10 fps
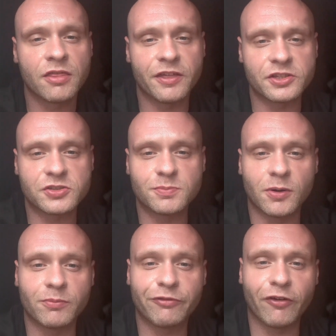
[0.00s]
this
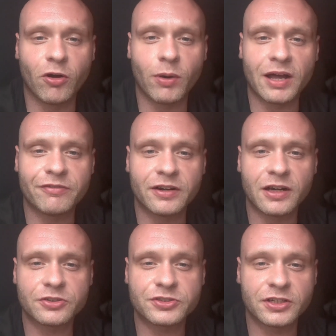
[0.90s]
month or whatever
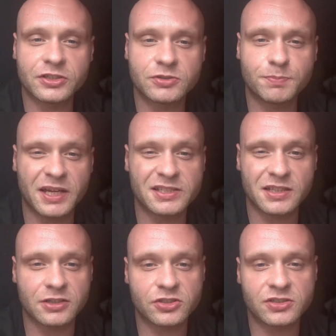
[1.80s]
else, and it's
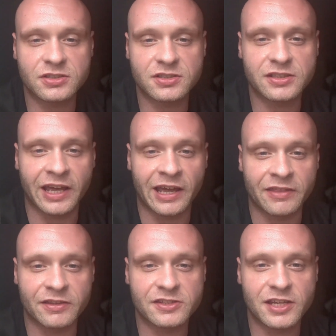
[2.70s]
basically just
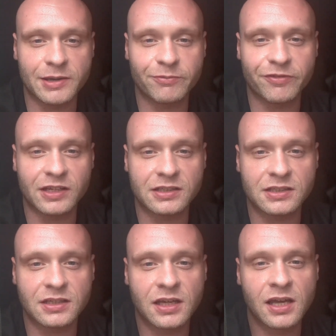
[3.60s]
stating the same thing.